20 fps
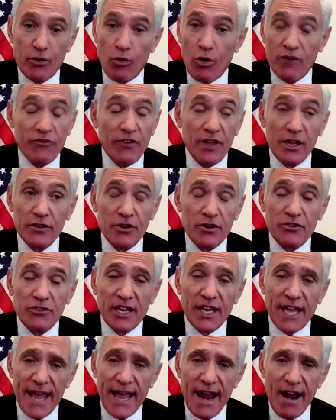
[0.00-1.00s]
or failure
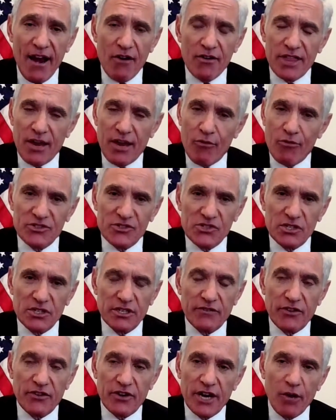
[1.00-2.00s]
to care they were
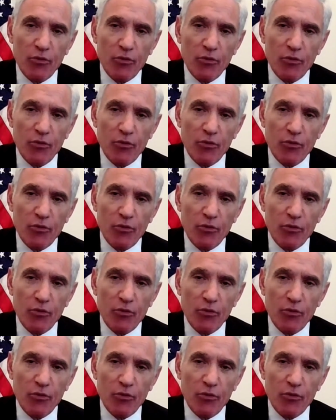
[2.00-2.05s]
instilling fear.